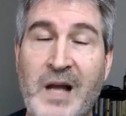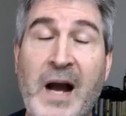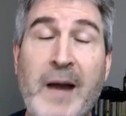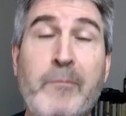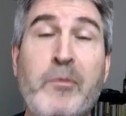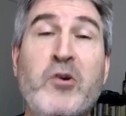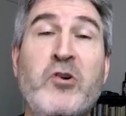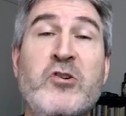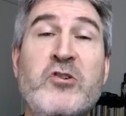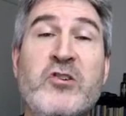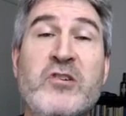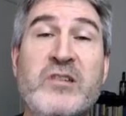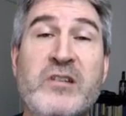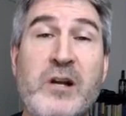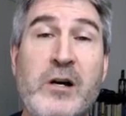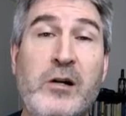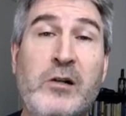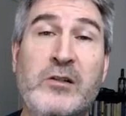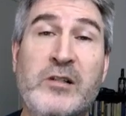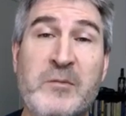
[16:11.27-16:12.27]
I
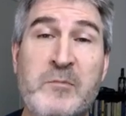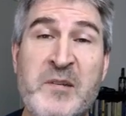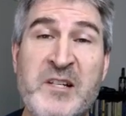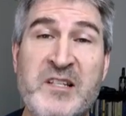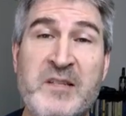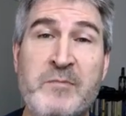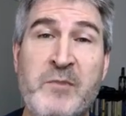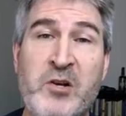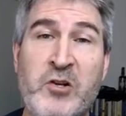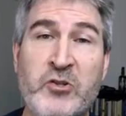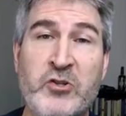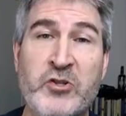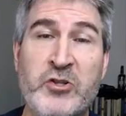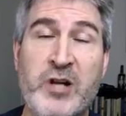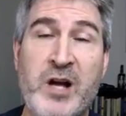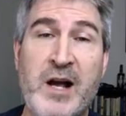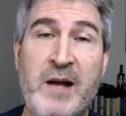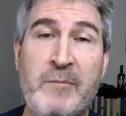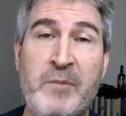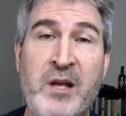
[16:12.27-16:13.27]
purchased Ultimate Small
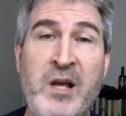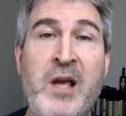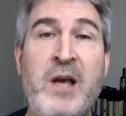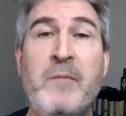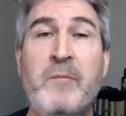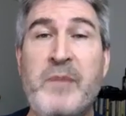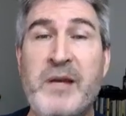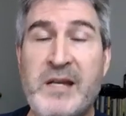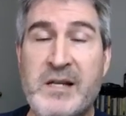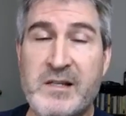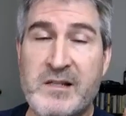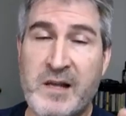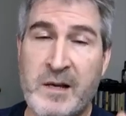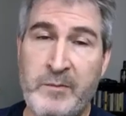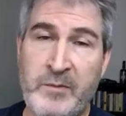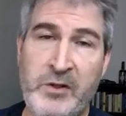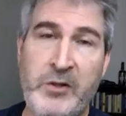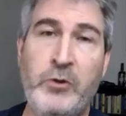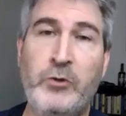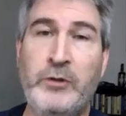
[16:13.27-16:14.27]
Shop because
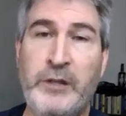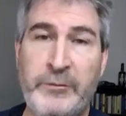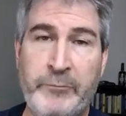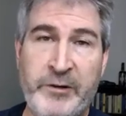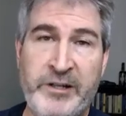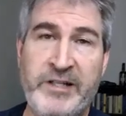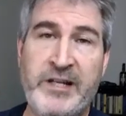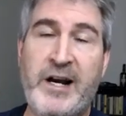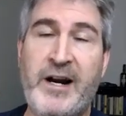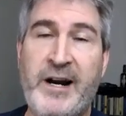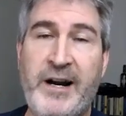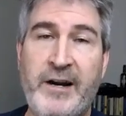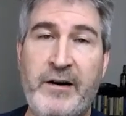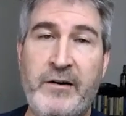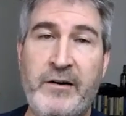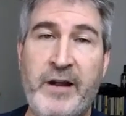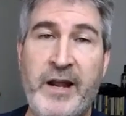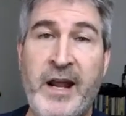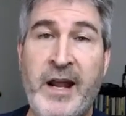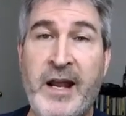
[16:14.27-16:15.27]
I'm newly
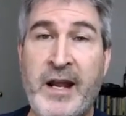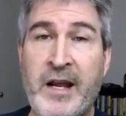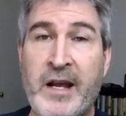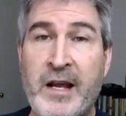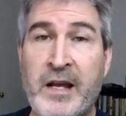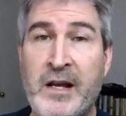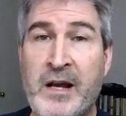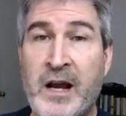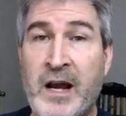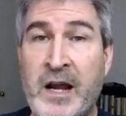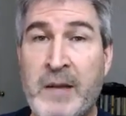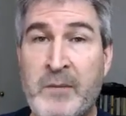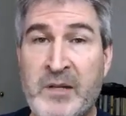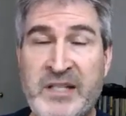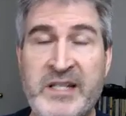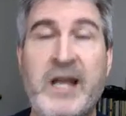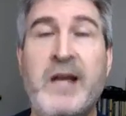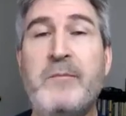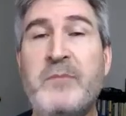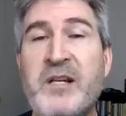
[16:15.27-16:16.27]
retired and I'm
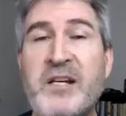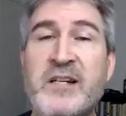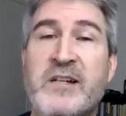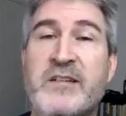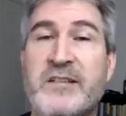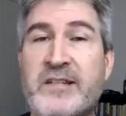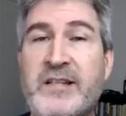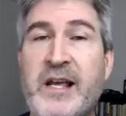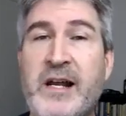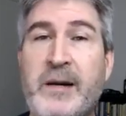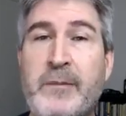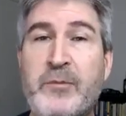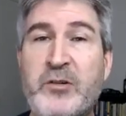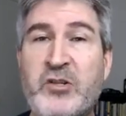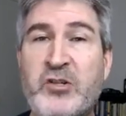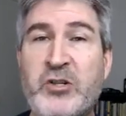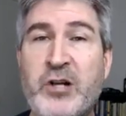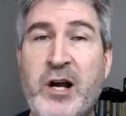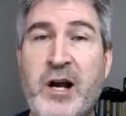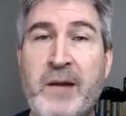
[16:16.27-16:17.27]
attempting to set up a
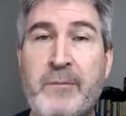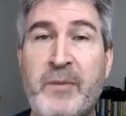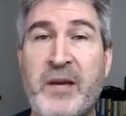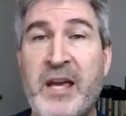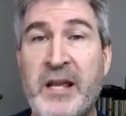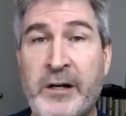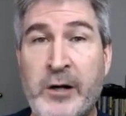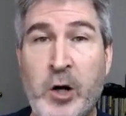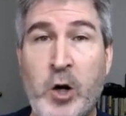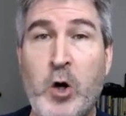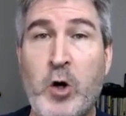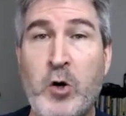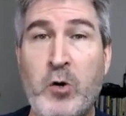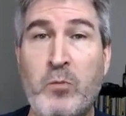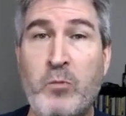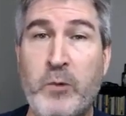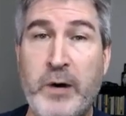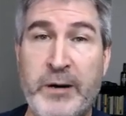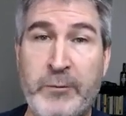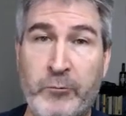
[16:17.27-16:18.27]
shop in a
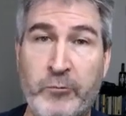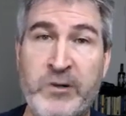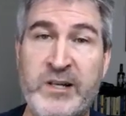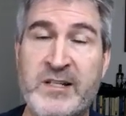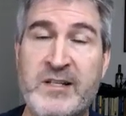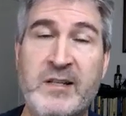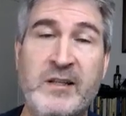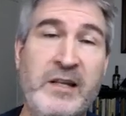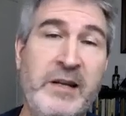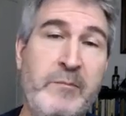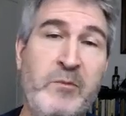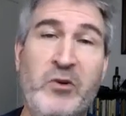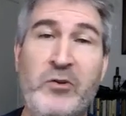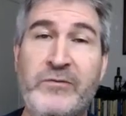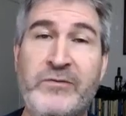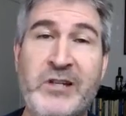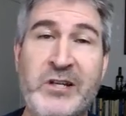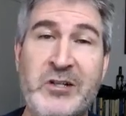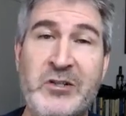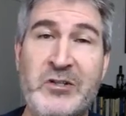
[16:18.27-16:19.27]
home we recently
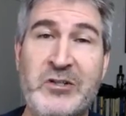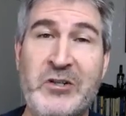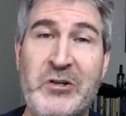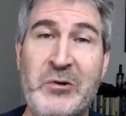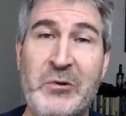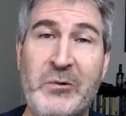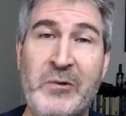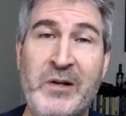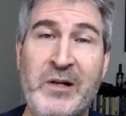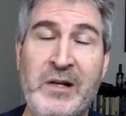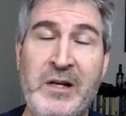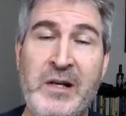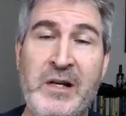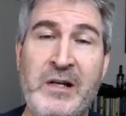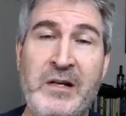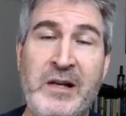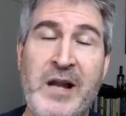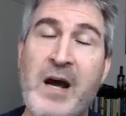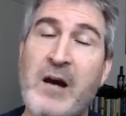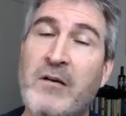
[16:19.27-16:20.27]
moved into.
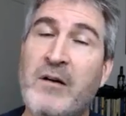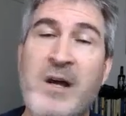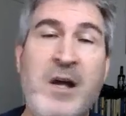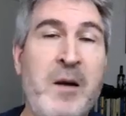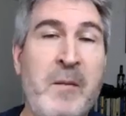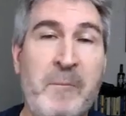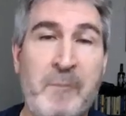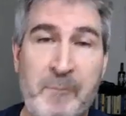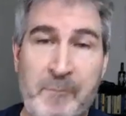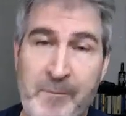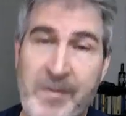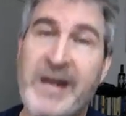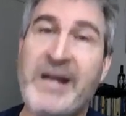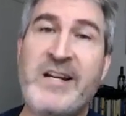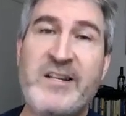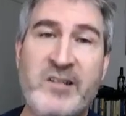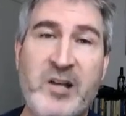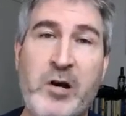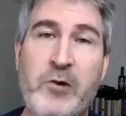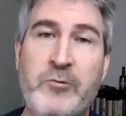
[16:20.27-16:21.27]
Now,
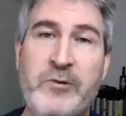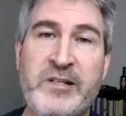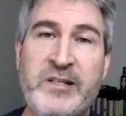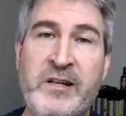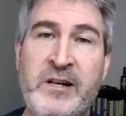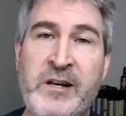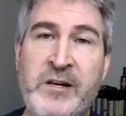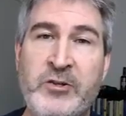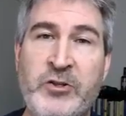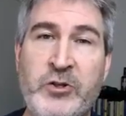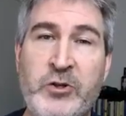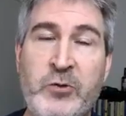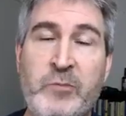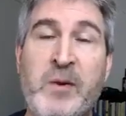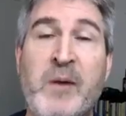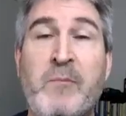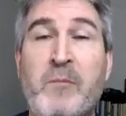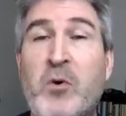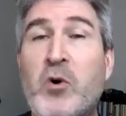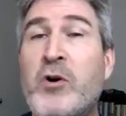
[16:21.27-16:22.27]
money's always an issue,
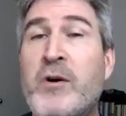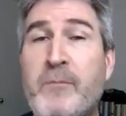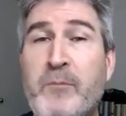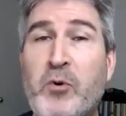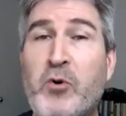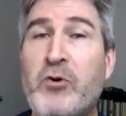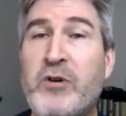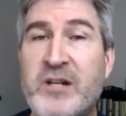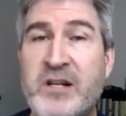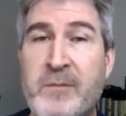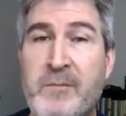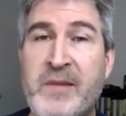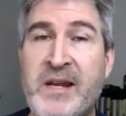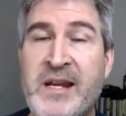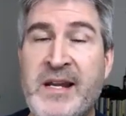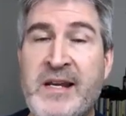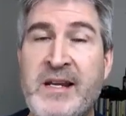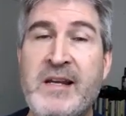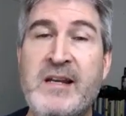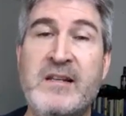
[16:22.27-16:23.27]
but more important to
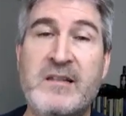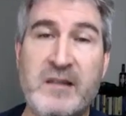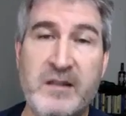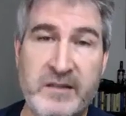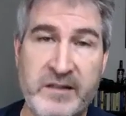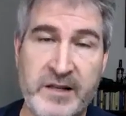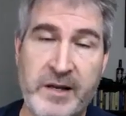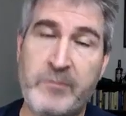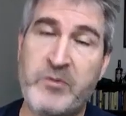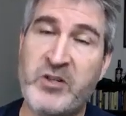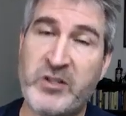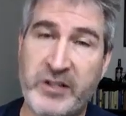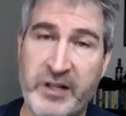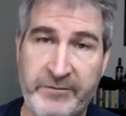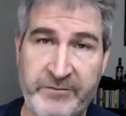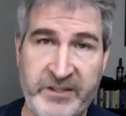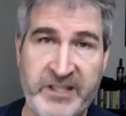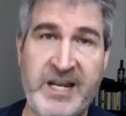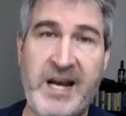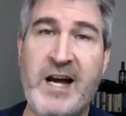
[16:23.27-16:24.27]
me is the subject
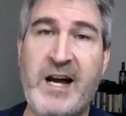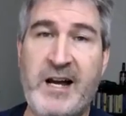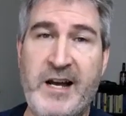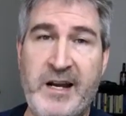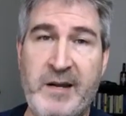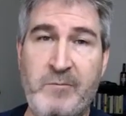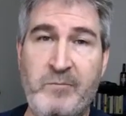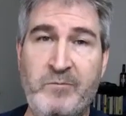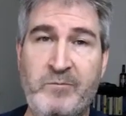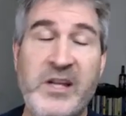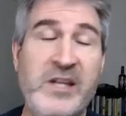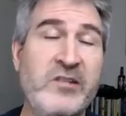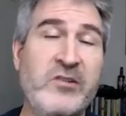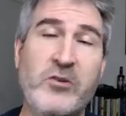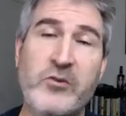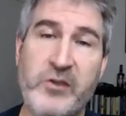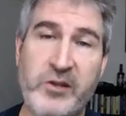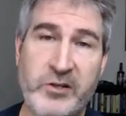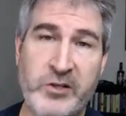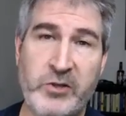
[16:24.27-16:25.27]
of time.
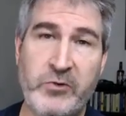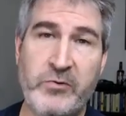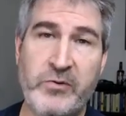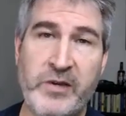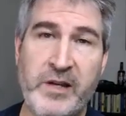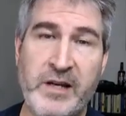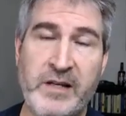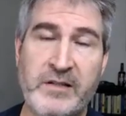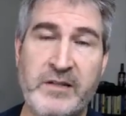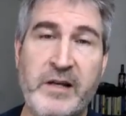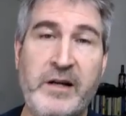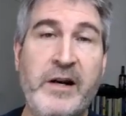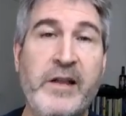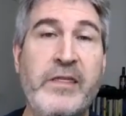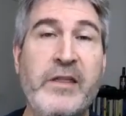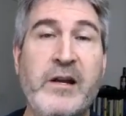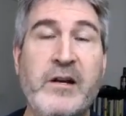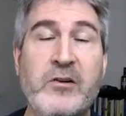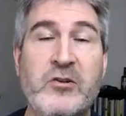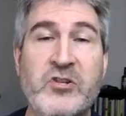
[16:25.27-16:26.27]
These are the two things that
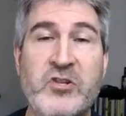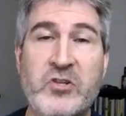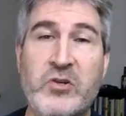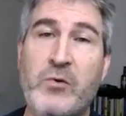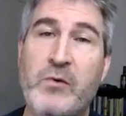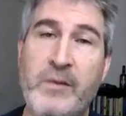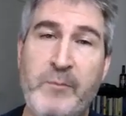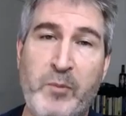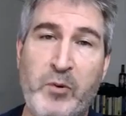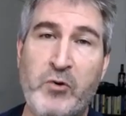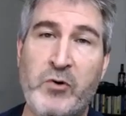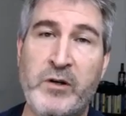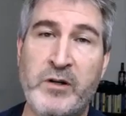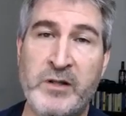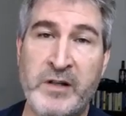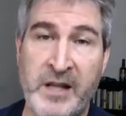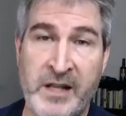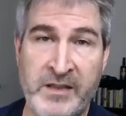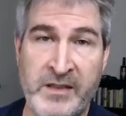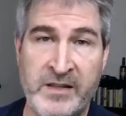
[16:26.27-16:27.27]
I think are so
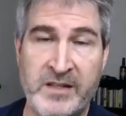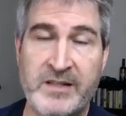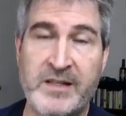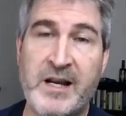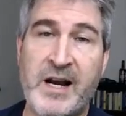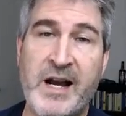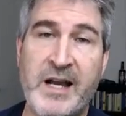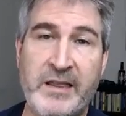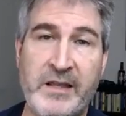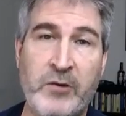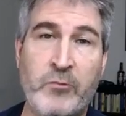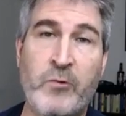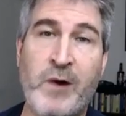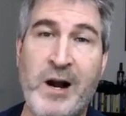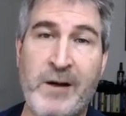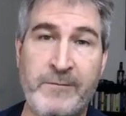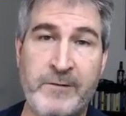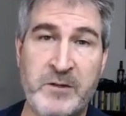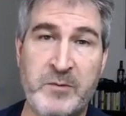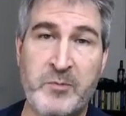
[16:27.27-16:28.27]
important in this guide that
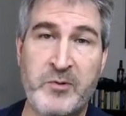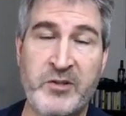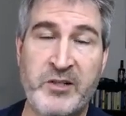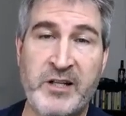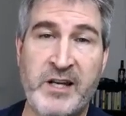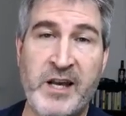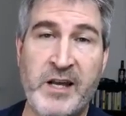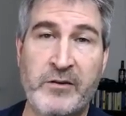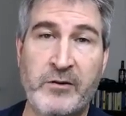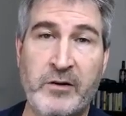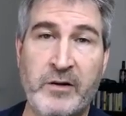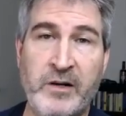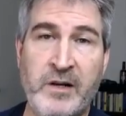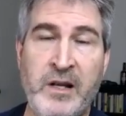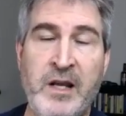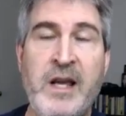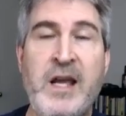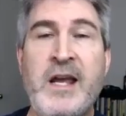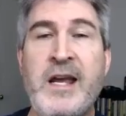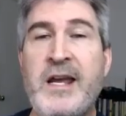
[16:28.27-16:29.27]
Ralph has put together.
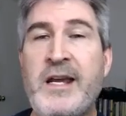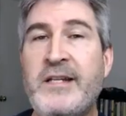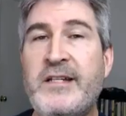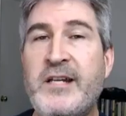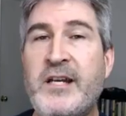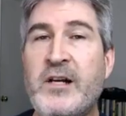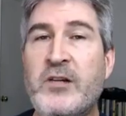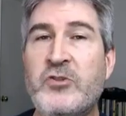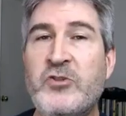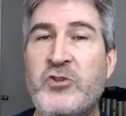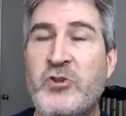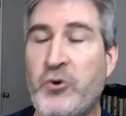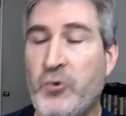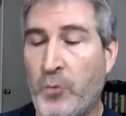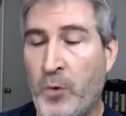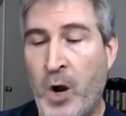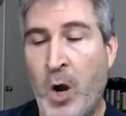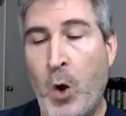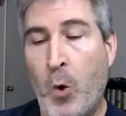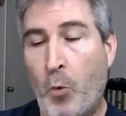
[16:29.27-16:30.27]
He tells
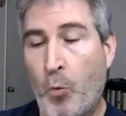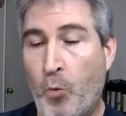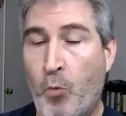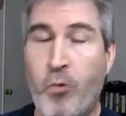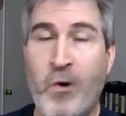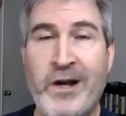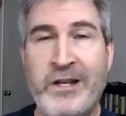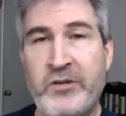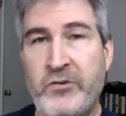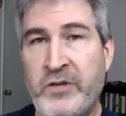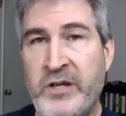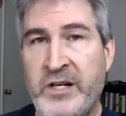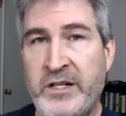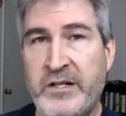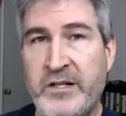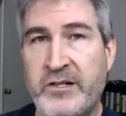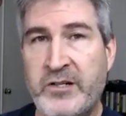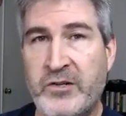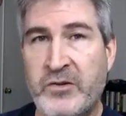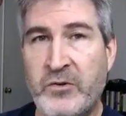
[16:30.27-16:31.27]
you what you need
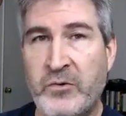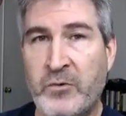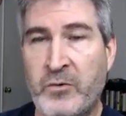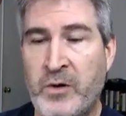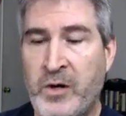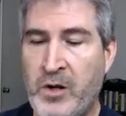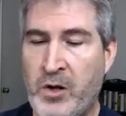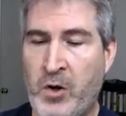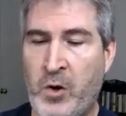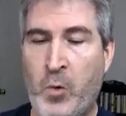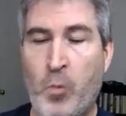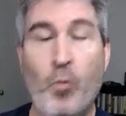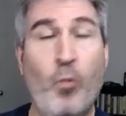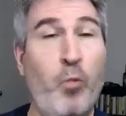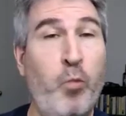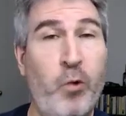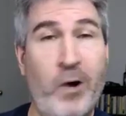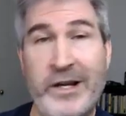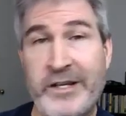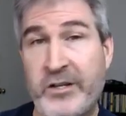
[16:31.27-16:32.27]
to do,
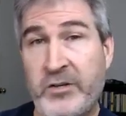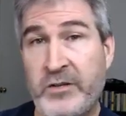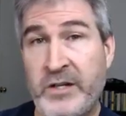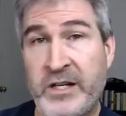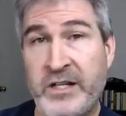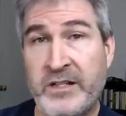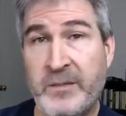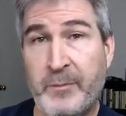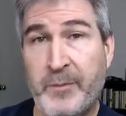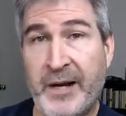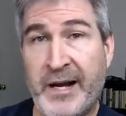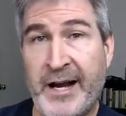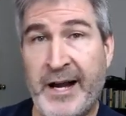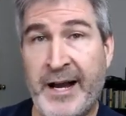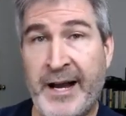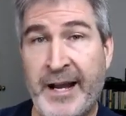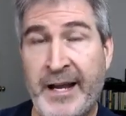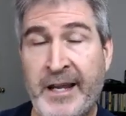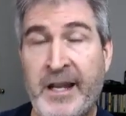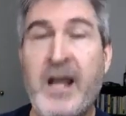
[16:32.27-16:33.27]
what you need to
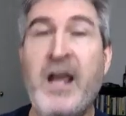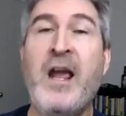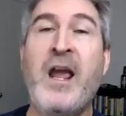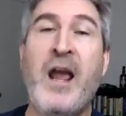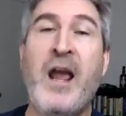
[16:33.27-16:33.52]
buy,